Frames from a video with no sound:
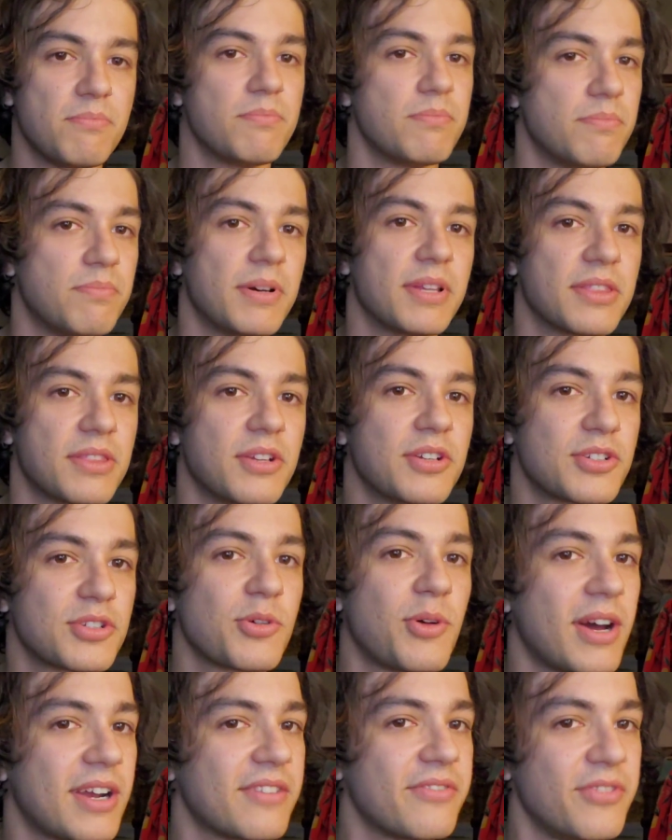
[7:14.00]
but there's
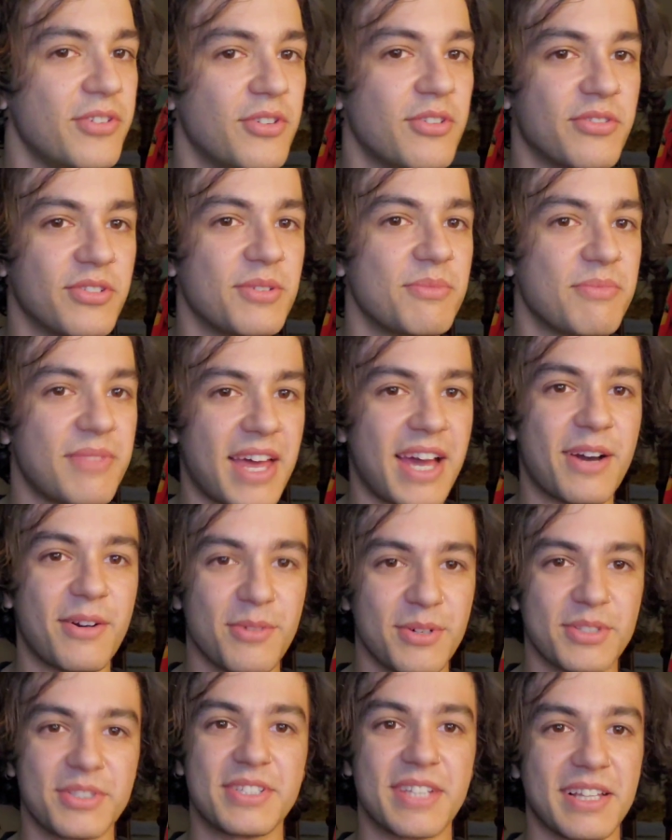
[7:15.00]
quite a few of them that
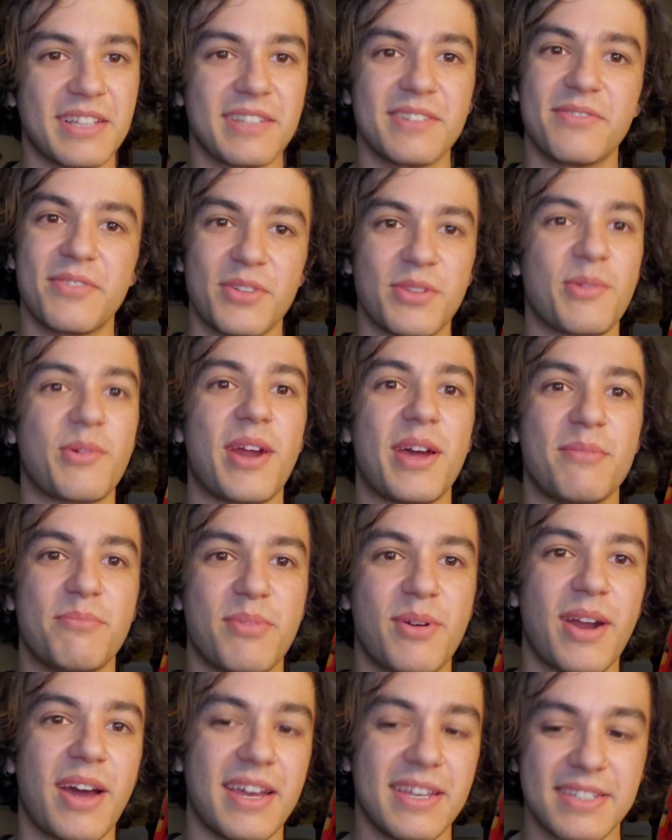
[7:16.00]
will sell it for the right
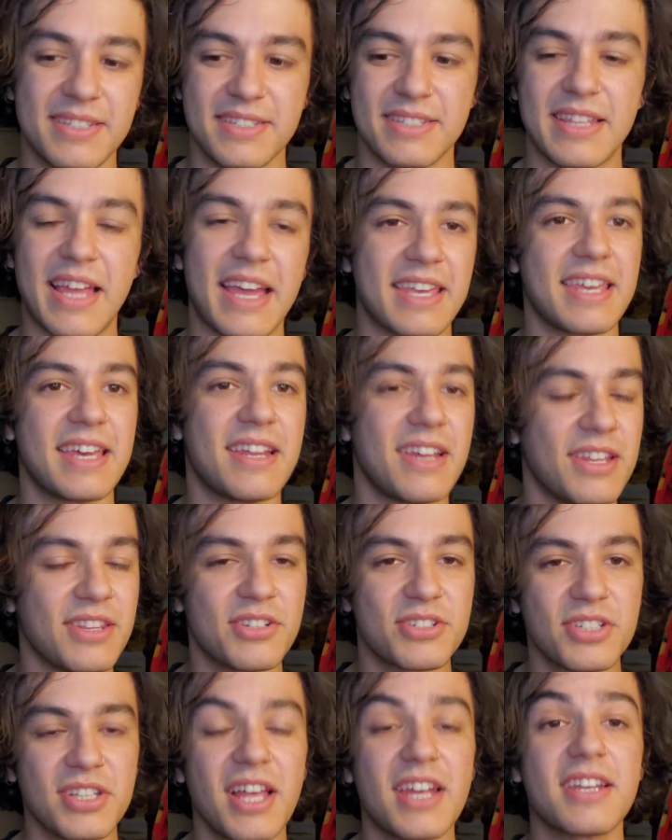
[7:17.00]
price. And
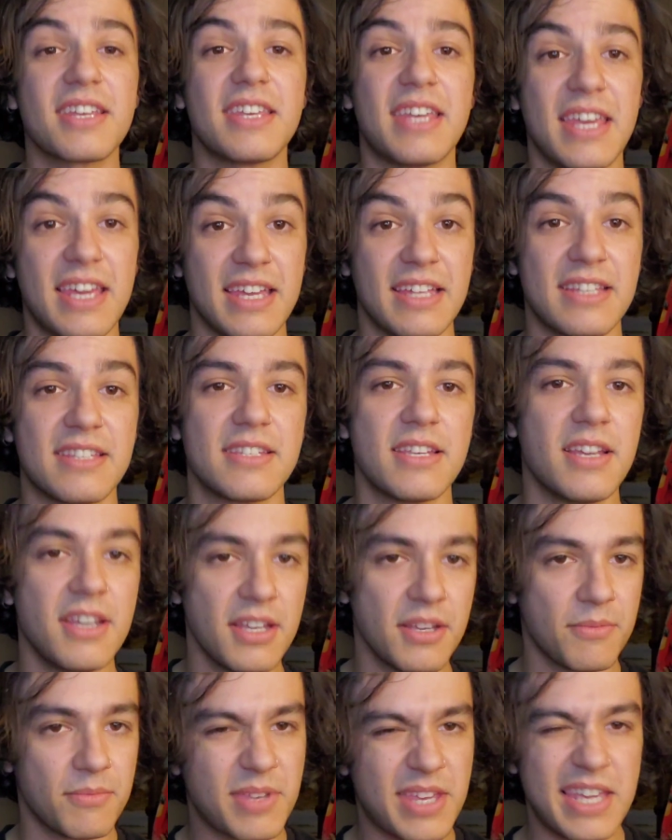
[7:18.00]
there's a lot of kids
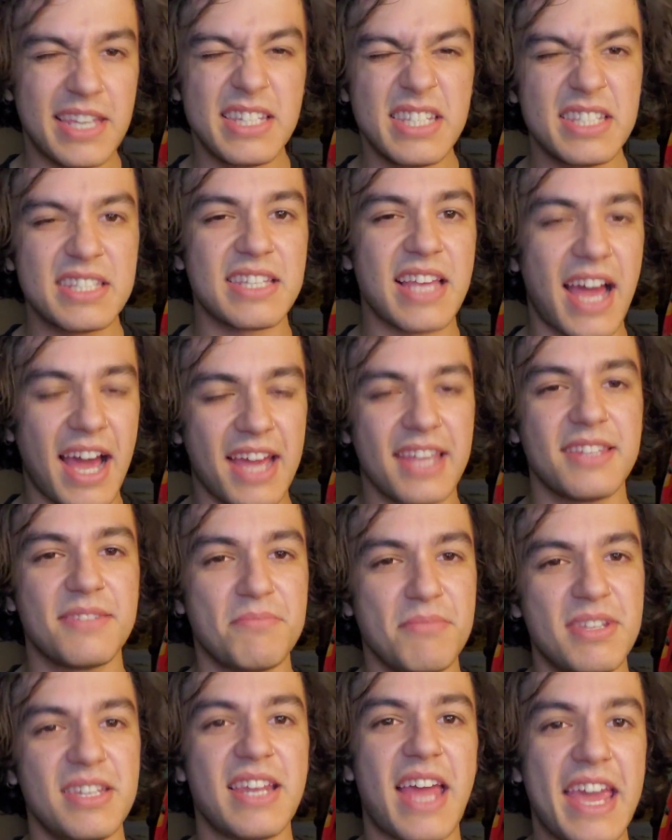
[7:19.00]

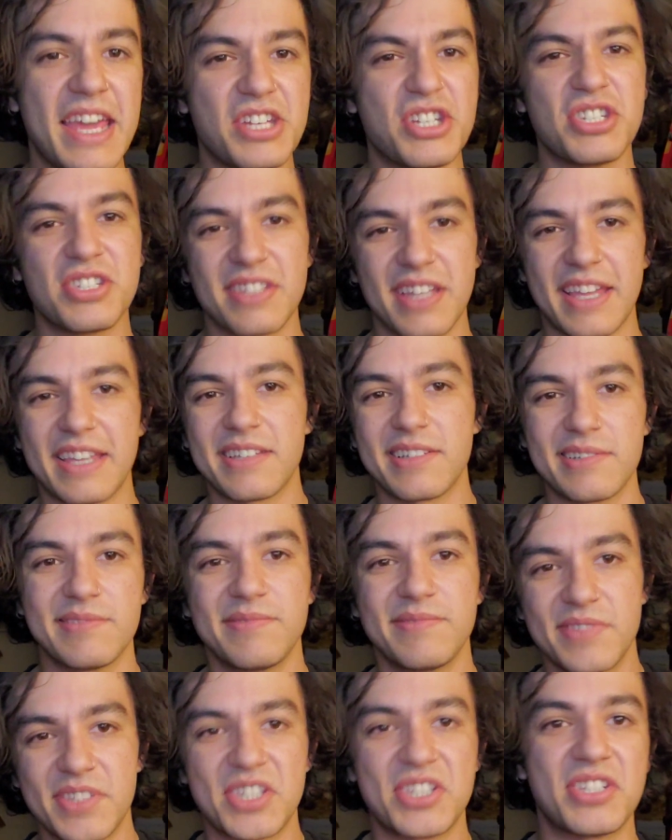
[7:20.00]
ages like
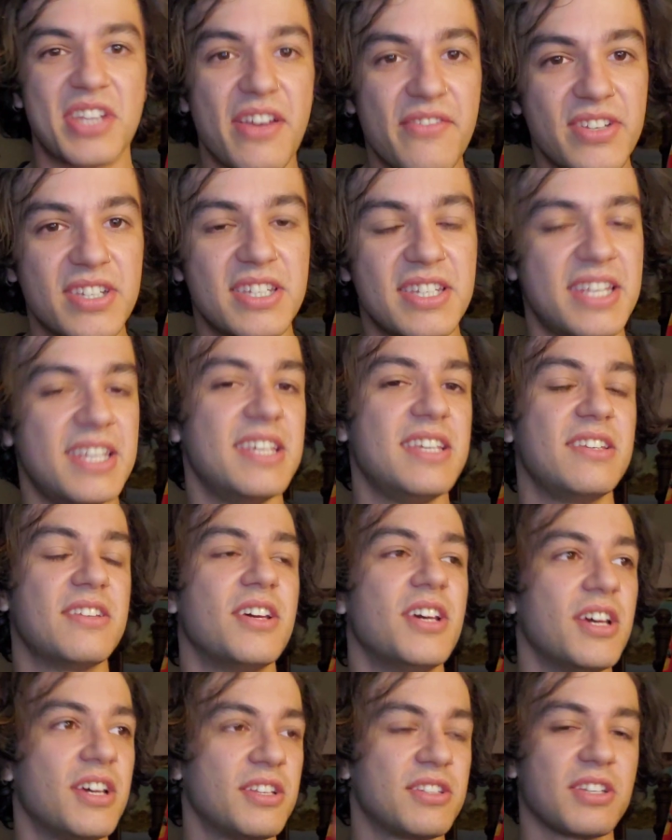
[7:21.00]
17
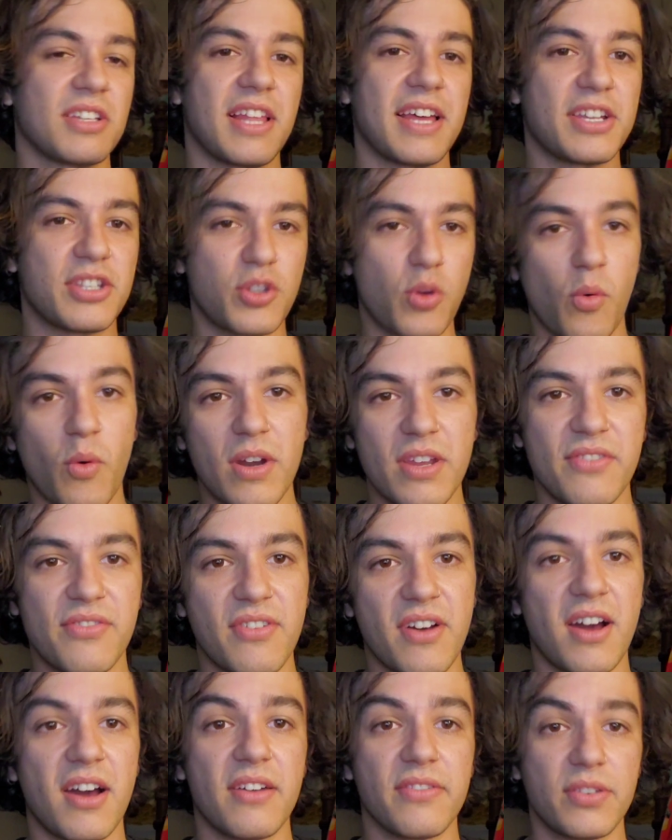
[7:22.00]
to like
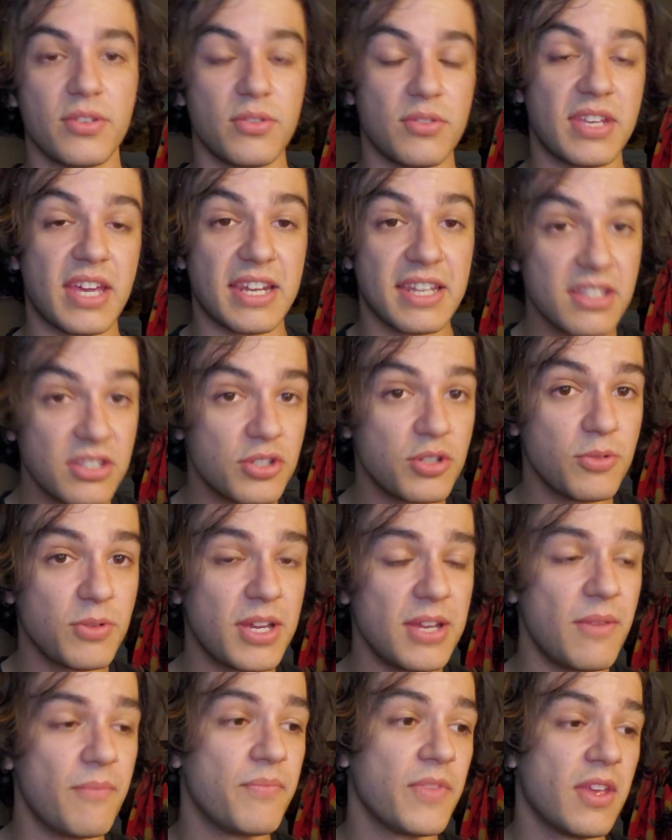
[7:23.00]
25 who get into
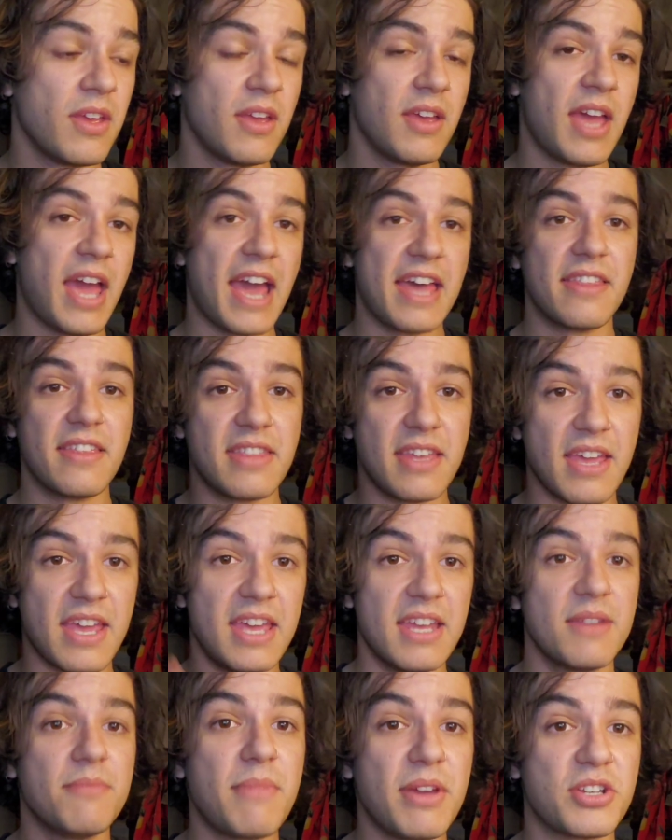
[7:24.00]
it, and then they
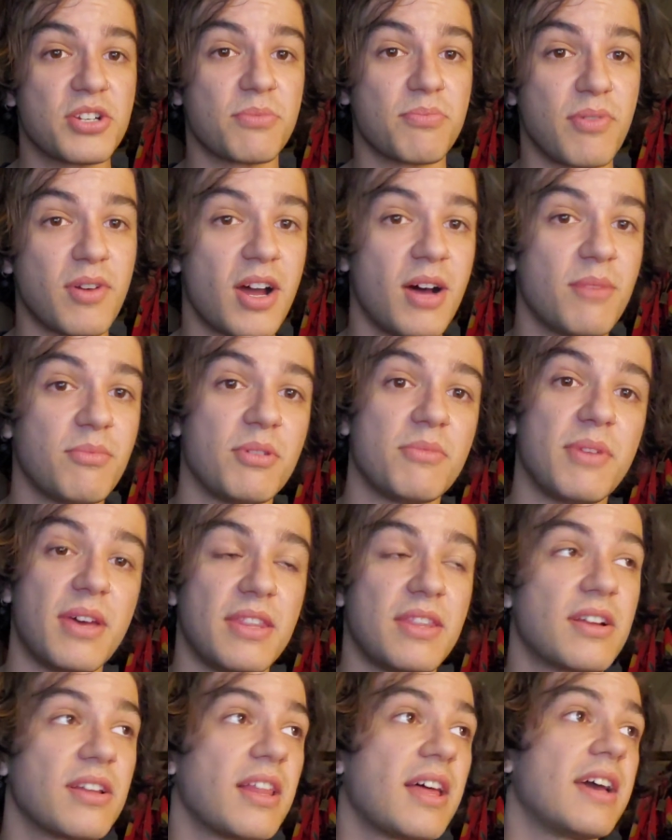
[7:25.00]
hit a major problem and
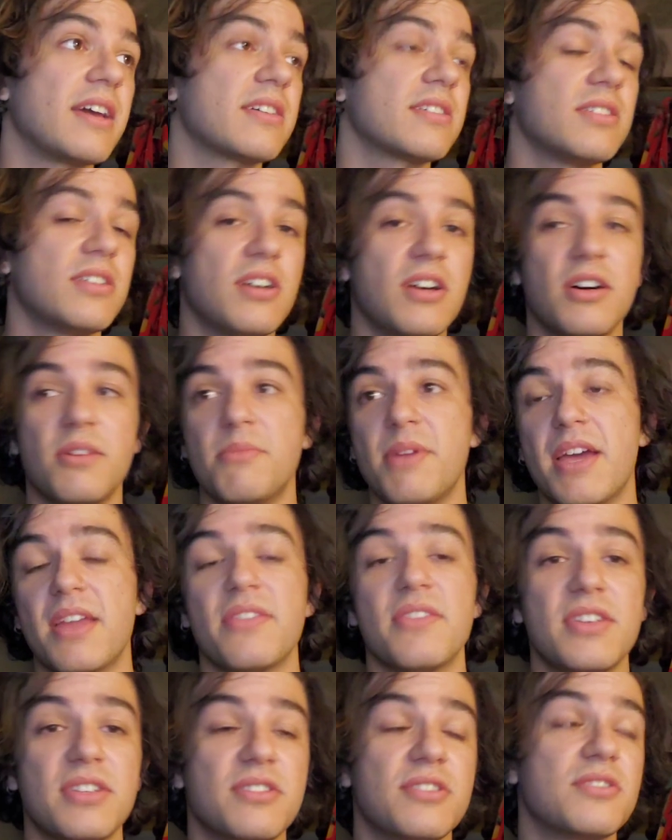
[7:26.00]
they're like, oh man,
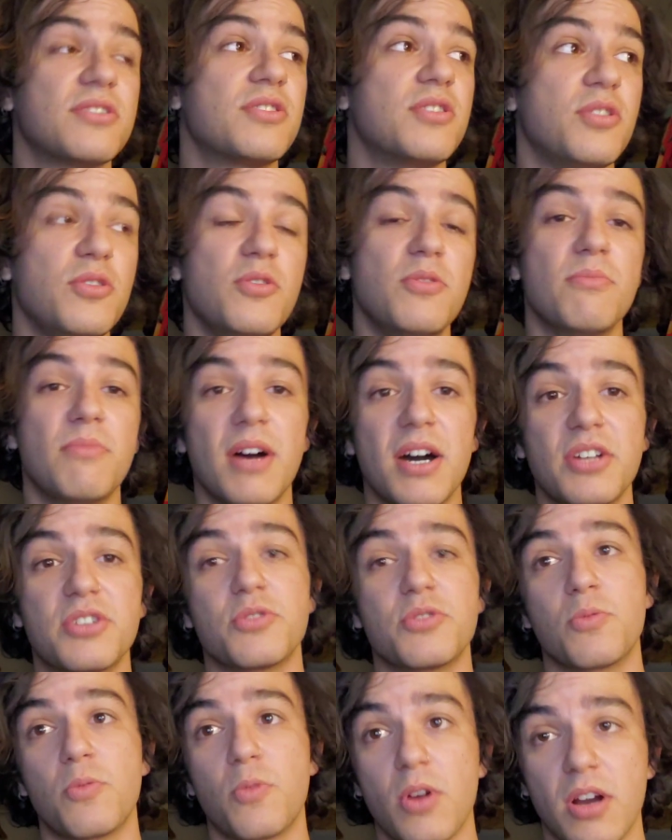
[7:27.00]
this is too
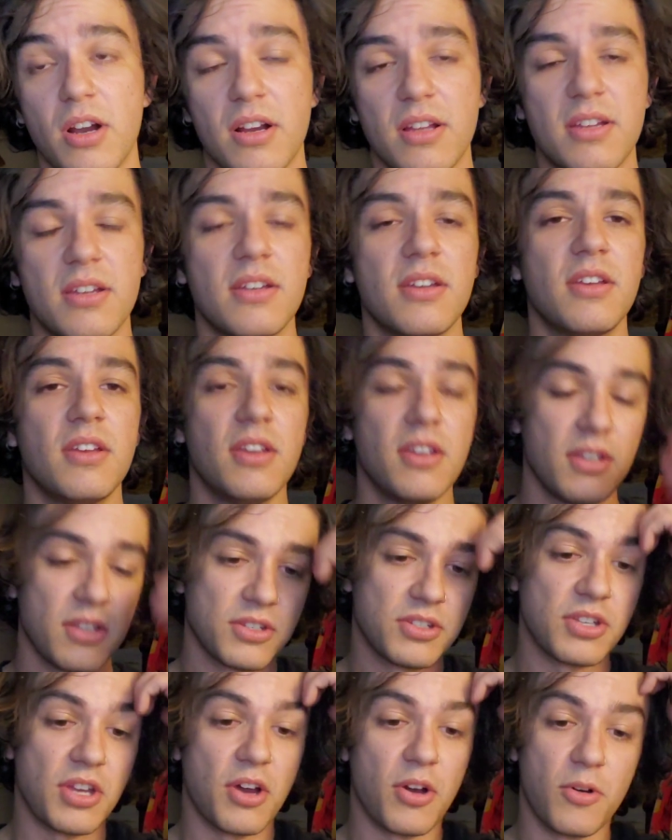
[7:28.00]
much work.
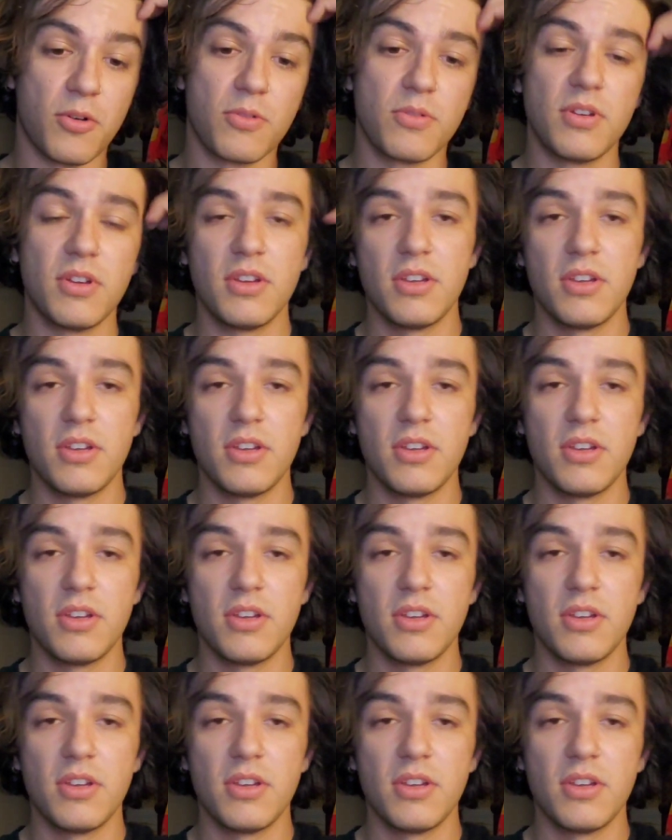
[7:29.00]
So